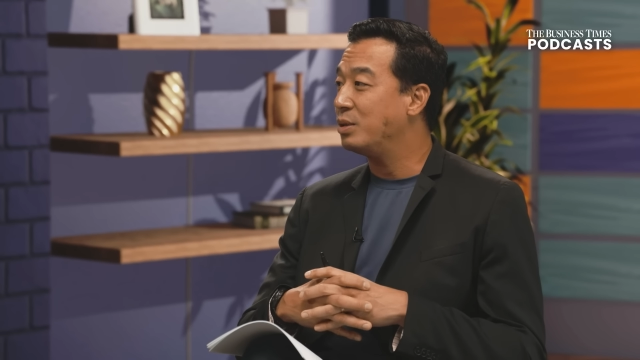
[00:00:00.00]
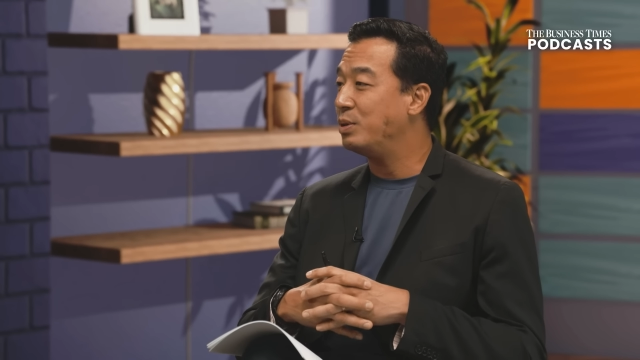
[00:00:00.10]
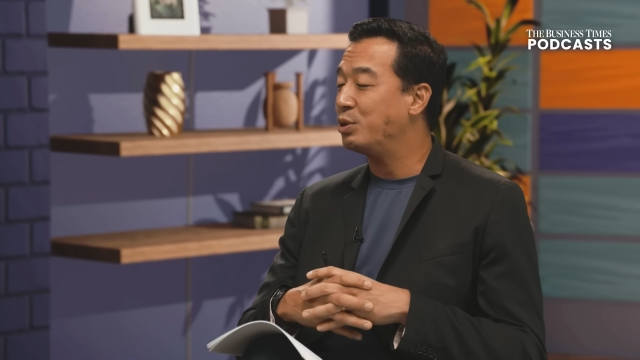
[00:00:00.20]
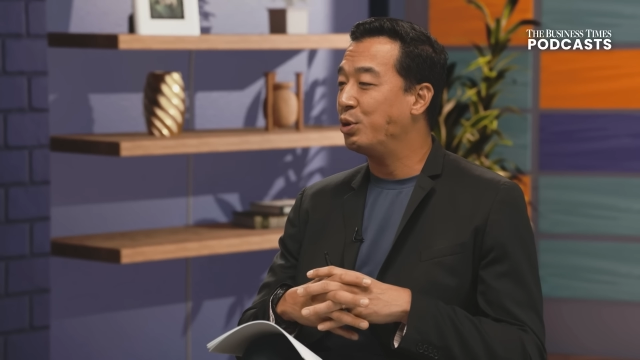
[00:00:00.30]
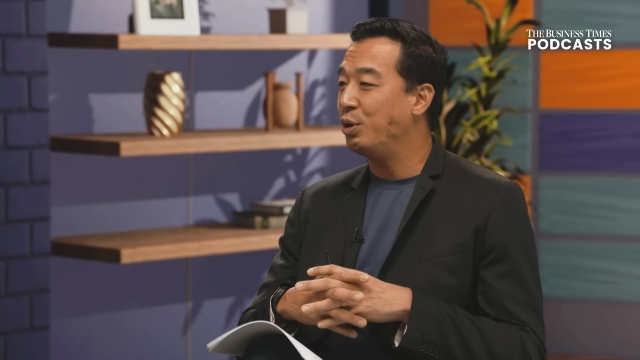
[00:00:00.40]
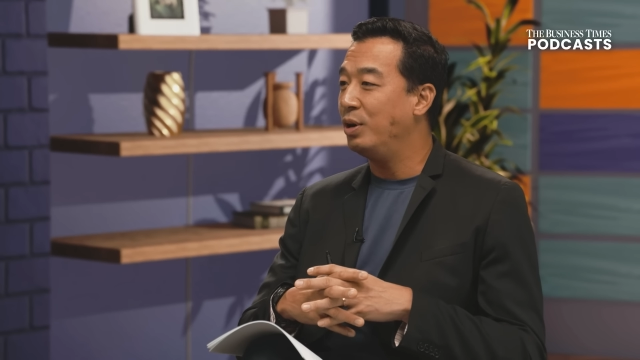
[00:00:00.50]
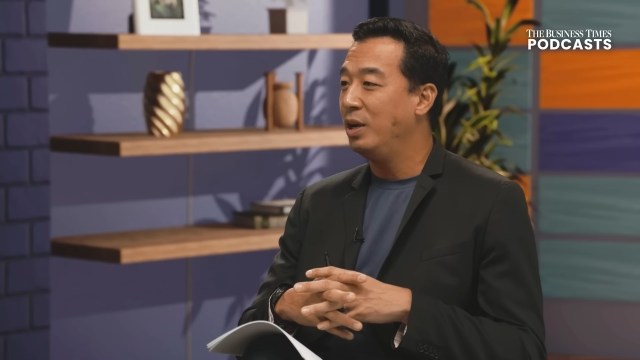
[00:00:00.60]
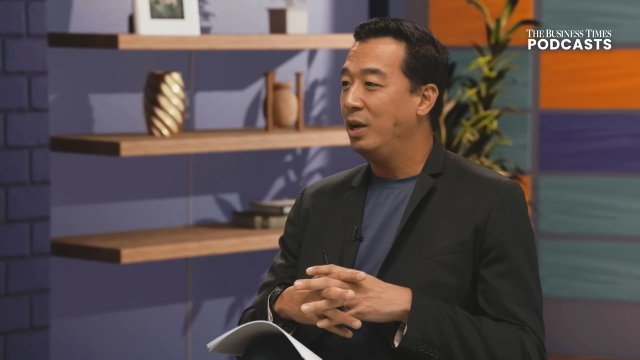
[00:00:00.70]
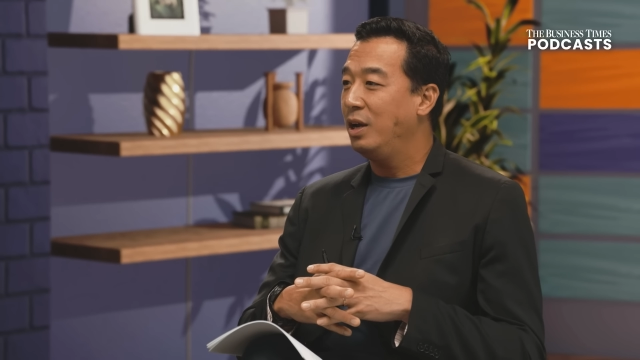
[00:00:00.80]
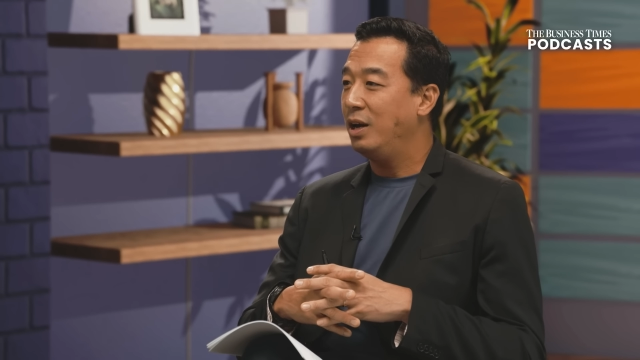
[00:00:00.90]
We saw
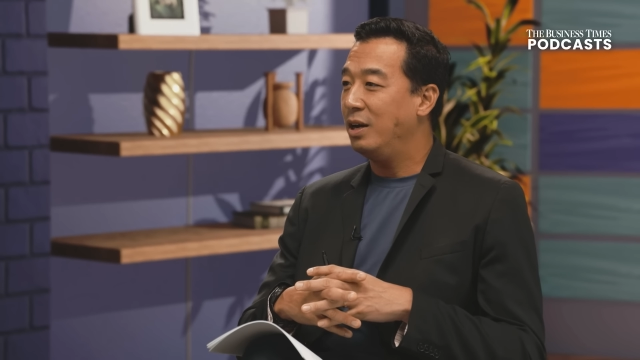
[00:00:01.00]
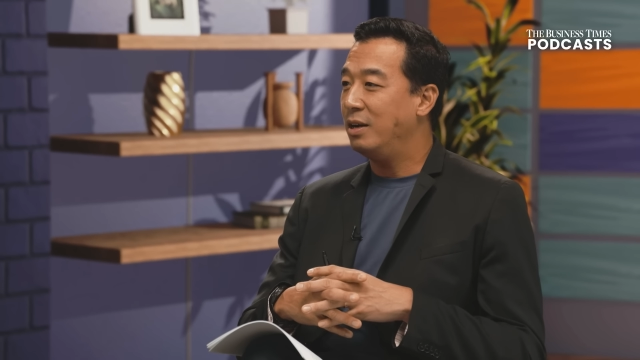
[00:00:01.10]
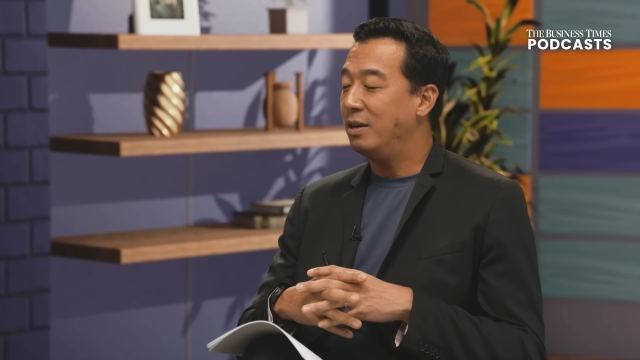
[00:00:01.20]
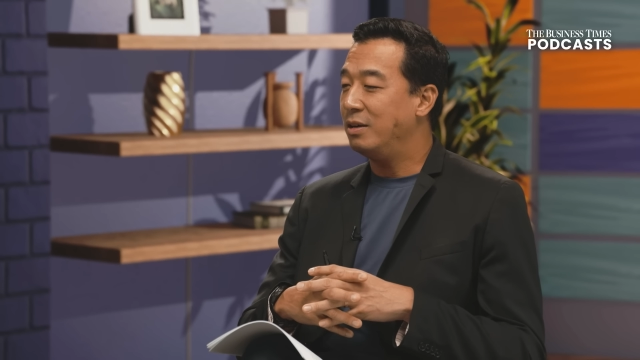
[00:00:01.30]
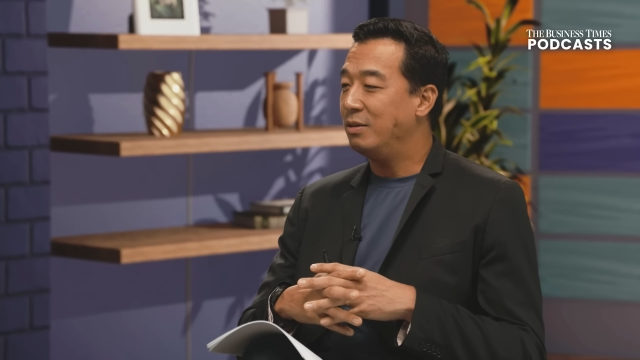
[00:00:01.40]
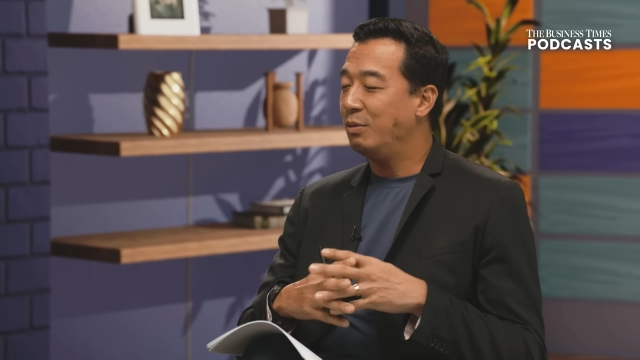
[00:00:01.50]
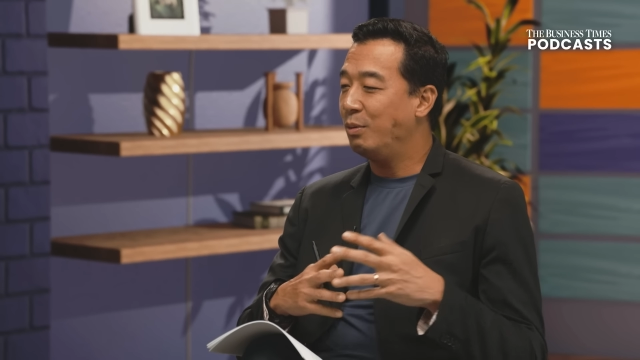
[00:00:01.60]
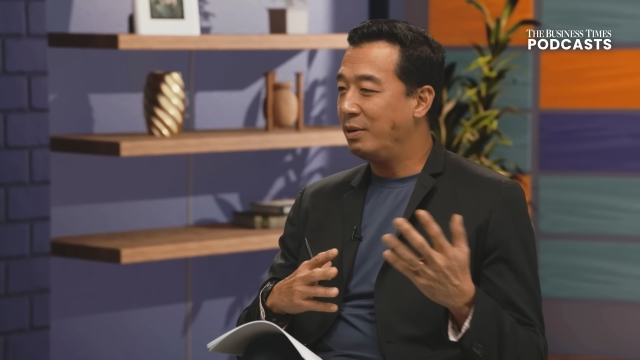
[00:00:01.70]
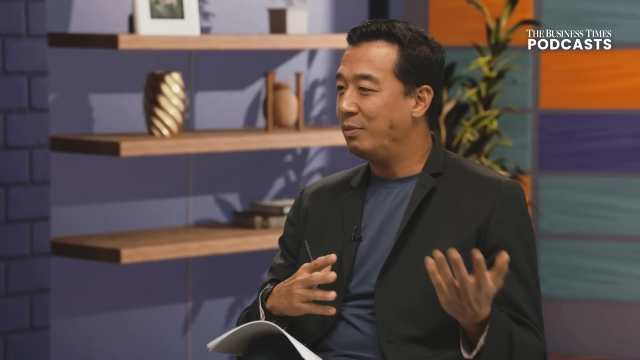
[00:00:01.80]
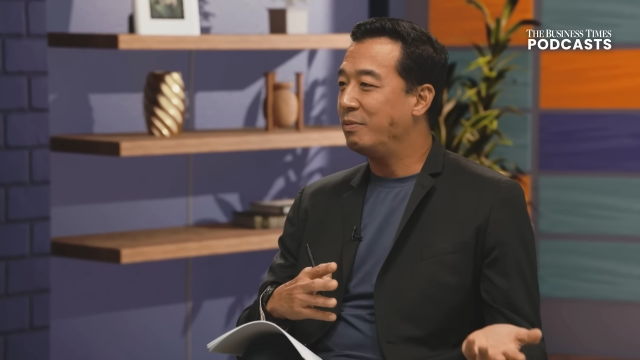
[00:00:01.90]

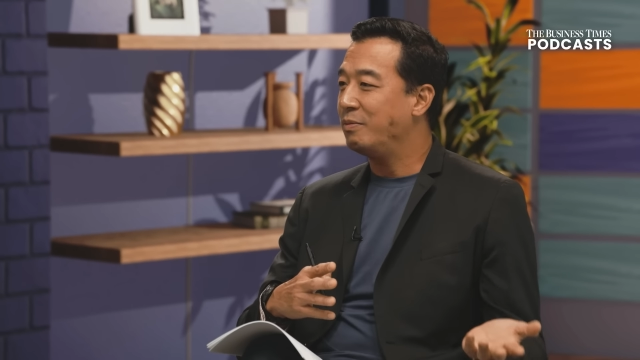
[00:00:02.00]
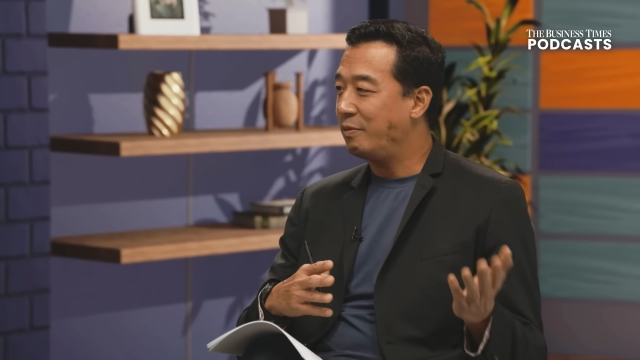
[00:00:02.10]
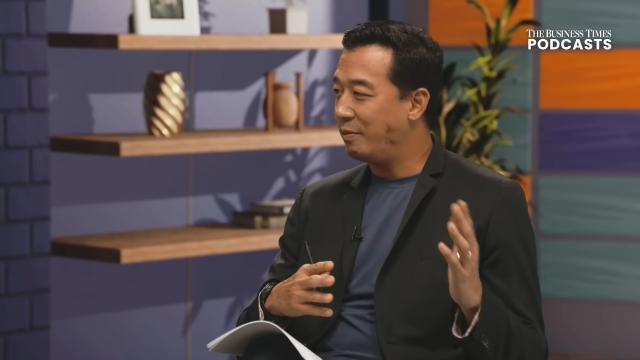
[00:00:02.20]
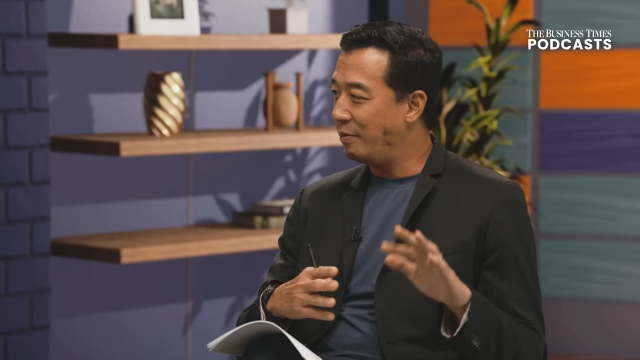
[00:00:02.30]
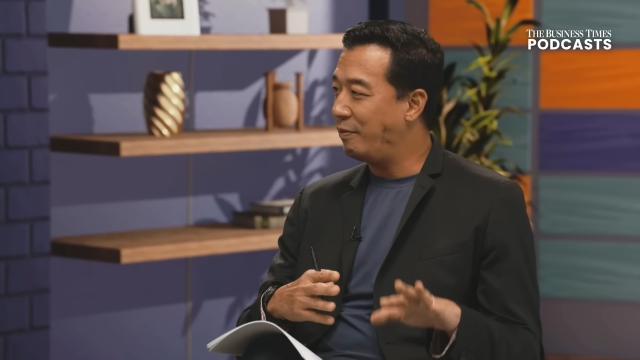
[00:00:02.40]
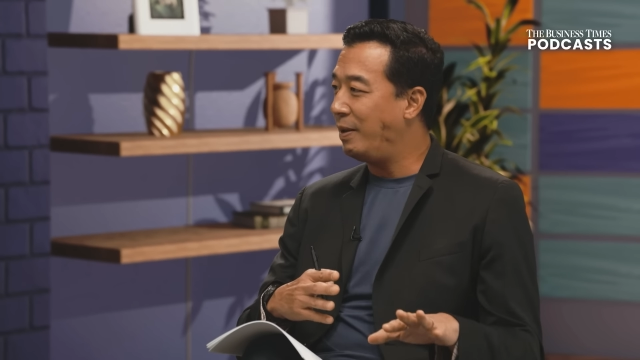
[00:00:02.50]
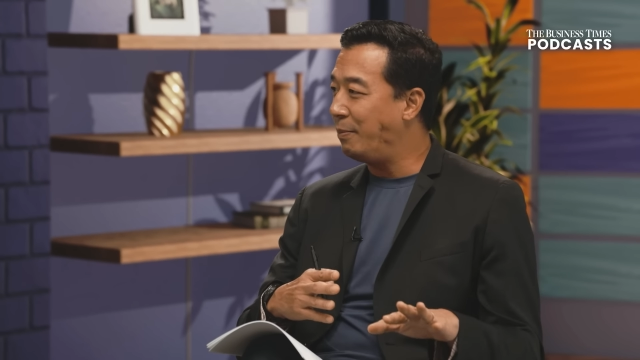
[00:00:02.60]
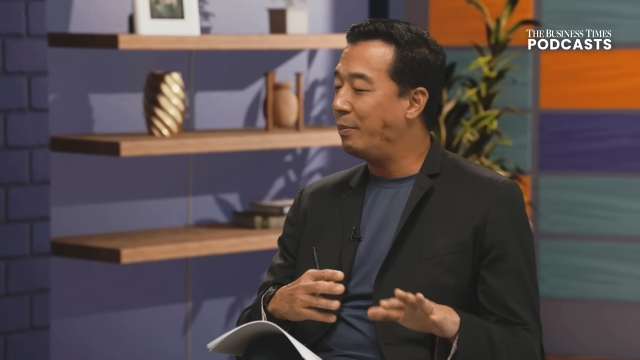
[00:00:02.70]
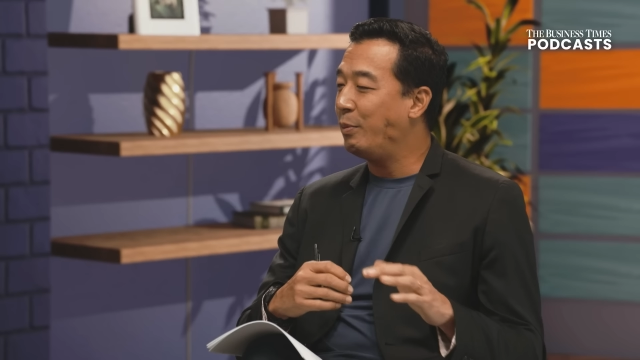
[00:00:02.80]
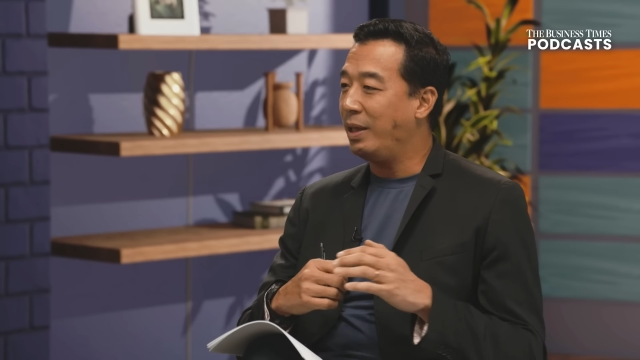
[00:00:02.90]
one flip
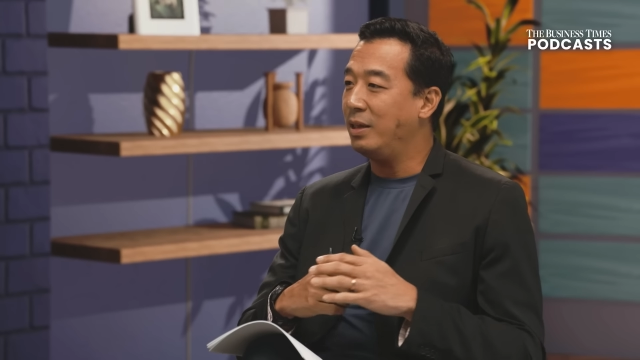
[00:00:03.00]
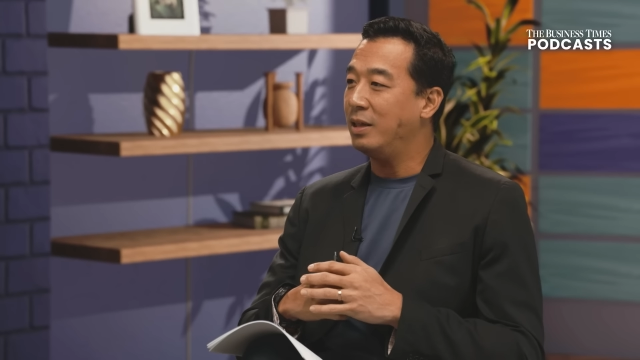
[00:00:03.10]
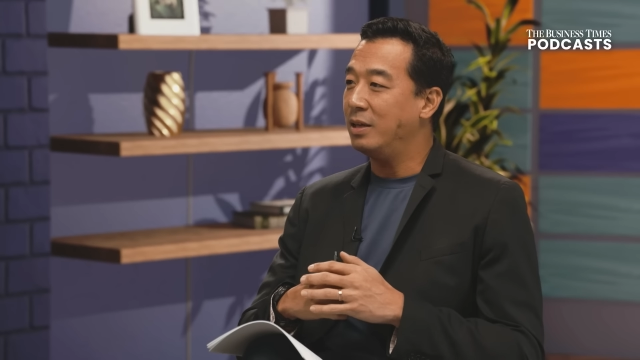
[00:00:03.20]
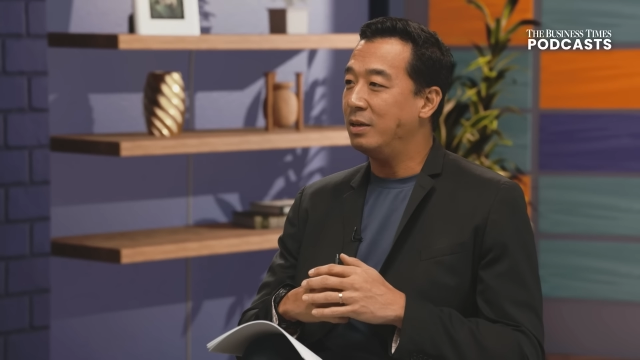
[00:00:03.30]
when